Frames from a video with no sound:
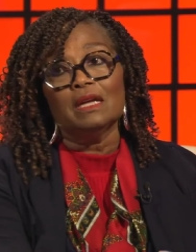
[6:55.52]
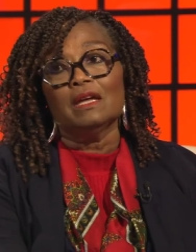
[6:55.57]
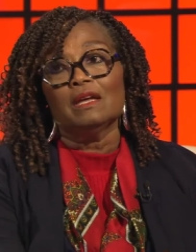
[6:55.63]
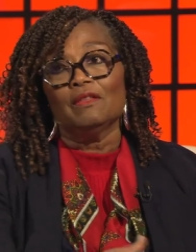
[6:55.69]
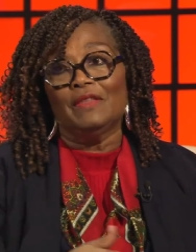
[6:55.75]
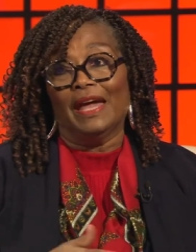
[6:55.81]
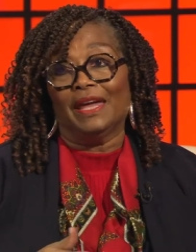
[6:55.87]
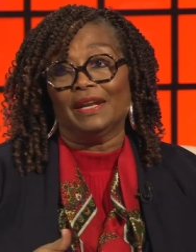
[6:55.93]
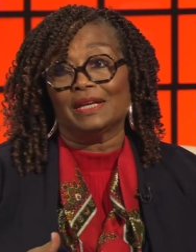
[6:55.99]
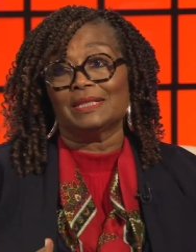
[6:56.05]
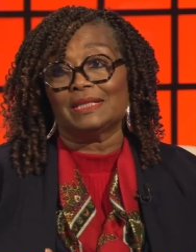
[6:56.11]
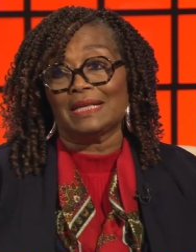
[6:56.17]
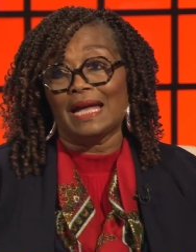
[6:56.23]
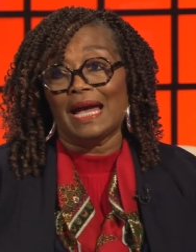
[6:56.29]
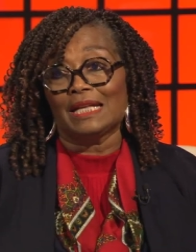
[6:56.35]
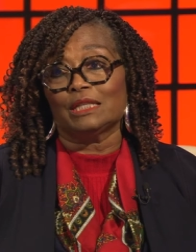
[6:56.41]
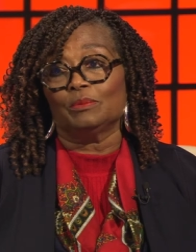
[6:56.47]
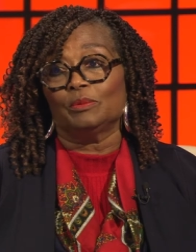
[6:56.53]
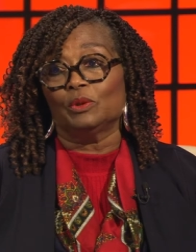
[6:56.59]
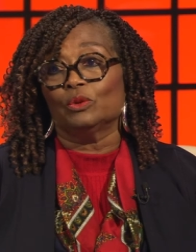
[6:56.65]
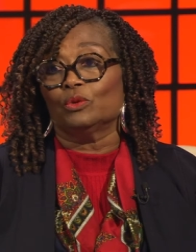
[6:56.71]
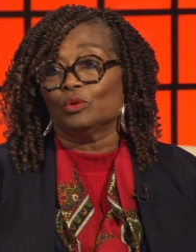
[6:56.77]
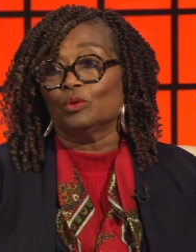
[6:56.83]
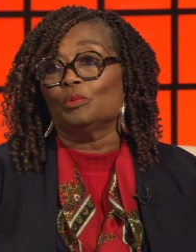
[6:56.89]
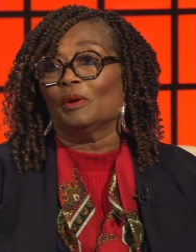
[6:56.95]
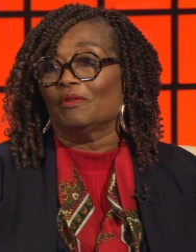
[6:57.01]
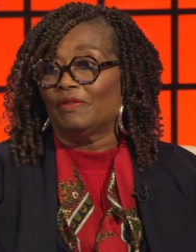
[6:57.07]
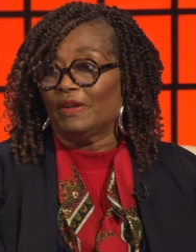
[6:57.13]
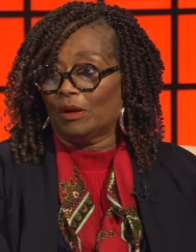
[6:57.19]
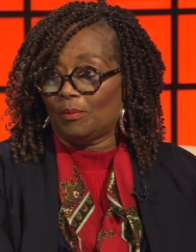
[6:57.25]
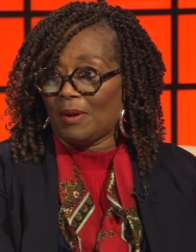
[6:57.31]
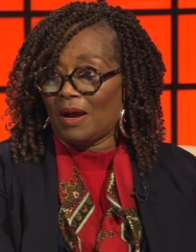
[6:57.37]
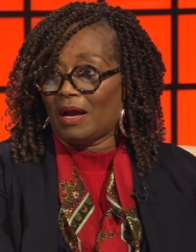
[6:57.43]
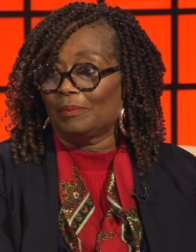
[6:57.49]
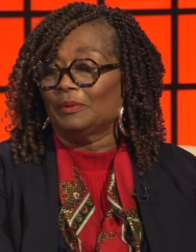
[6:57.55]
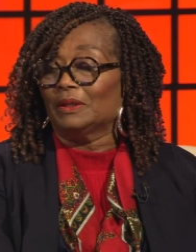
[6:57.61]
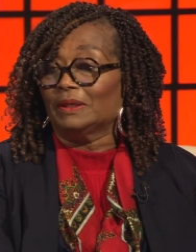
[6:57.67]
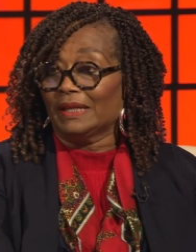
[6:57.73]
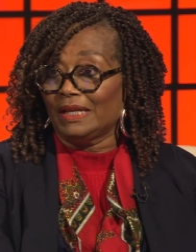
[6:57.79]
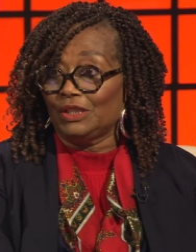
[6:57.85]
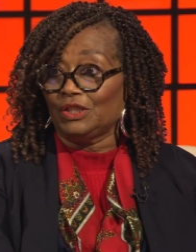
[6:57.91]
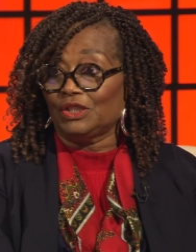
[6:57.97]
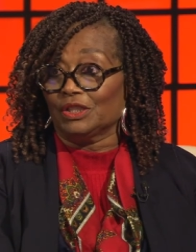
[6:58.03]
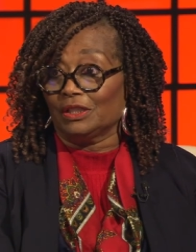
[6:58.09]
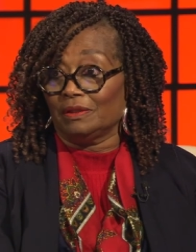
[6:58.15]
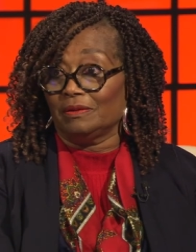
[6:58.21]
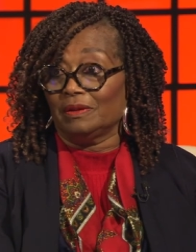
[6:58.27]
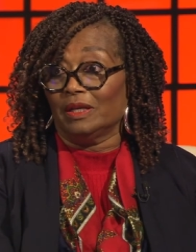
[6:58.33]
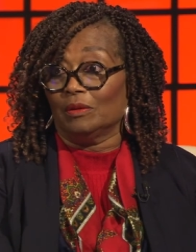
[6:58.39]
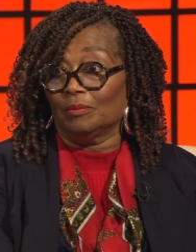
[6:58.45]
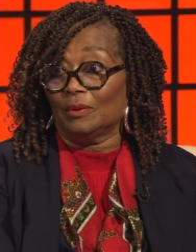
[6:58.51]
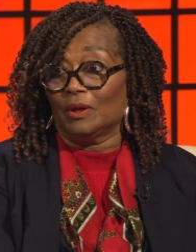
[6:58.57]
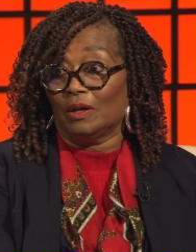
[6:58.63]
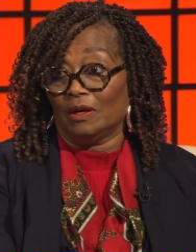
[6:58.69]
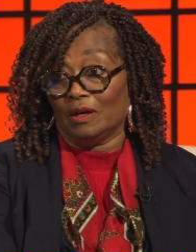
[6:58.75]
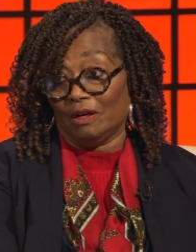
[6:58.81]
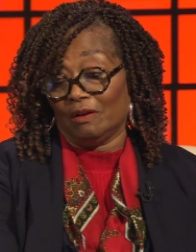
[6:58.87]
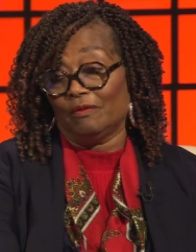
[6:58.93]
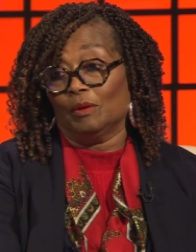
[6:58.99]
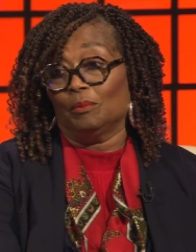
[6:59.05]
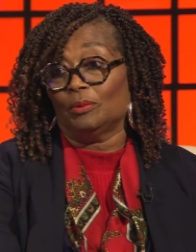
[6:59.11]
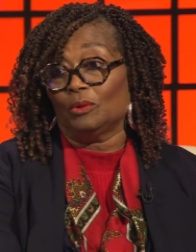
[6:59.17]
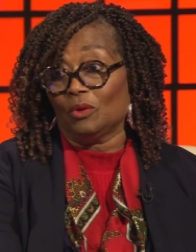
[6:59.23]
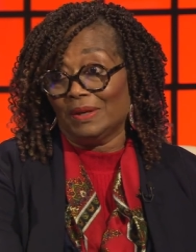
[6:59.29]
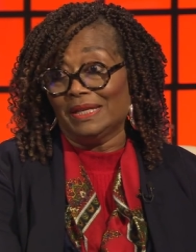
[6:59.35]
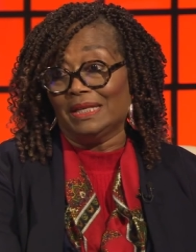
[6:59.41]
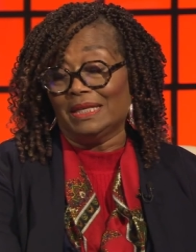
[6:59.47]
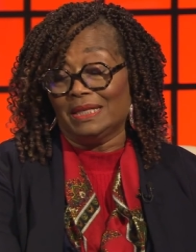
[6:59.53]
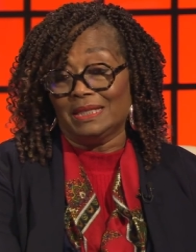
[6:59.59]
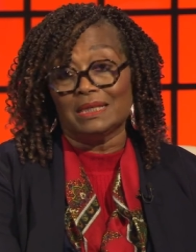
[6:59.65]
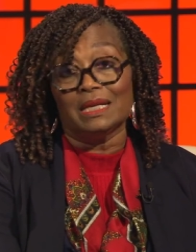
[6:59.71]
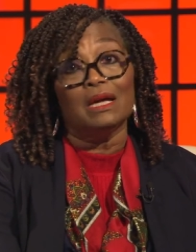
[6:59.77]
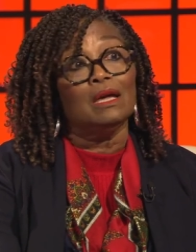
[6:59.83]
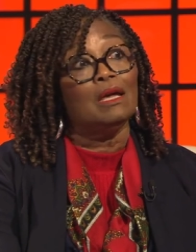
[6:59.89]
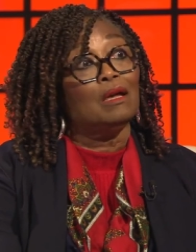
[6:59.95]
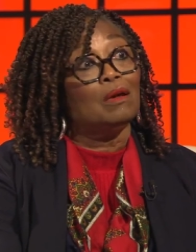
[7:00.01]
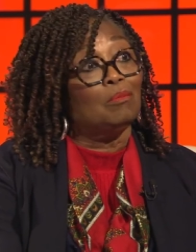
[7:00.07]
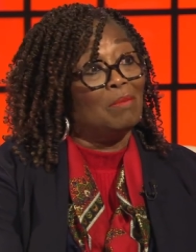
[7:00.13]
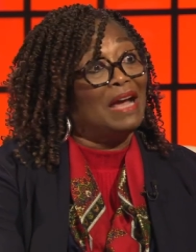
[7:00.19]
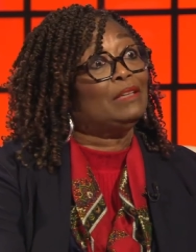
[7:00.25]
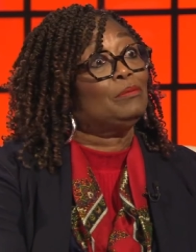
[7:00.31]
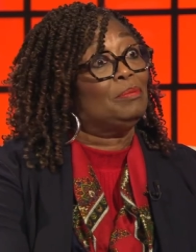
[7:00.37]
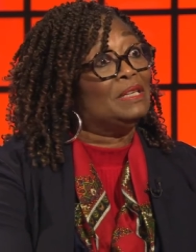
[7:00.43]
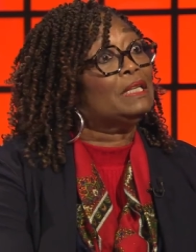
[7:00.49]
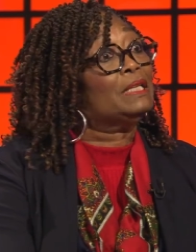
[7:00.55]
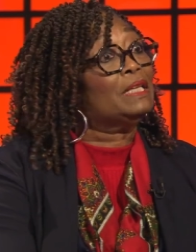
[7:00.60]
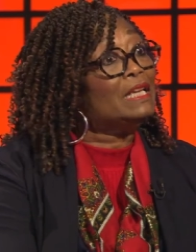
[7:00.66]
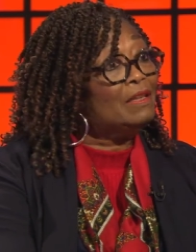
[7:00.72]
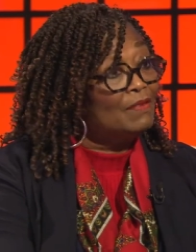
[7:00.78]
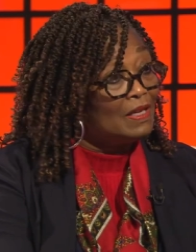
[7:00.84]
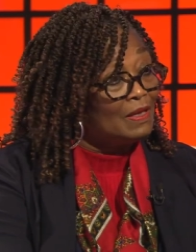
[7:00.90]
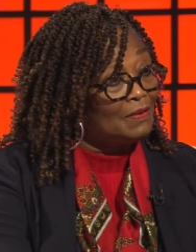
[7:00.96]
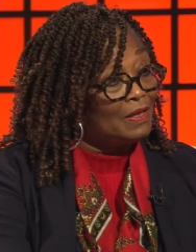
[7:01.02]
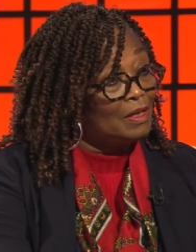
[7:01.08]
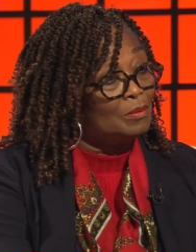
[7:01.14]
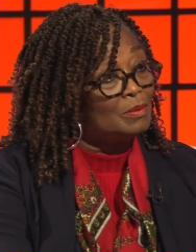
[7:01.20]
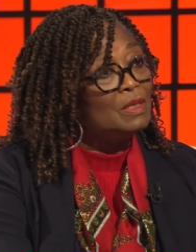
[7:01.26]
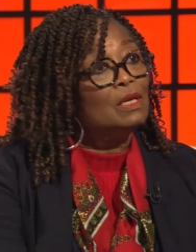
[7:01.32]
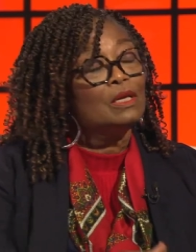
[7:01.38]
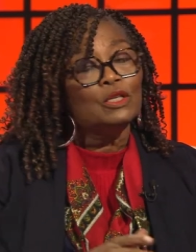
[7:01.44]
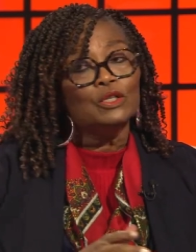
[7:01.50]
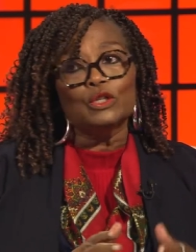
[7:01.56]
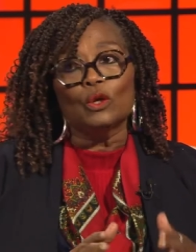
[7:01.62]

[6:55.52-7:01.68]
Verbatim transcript: that a sizable group of their population uh, of employees might be leaving them. So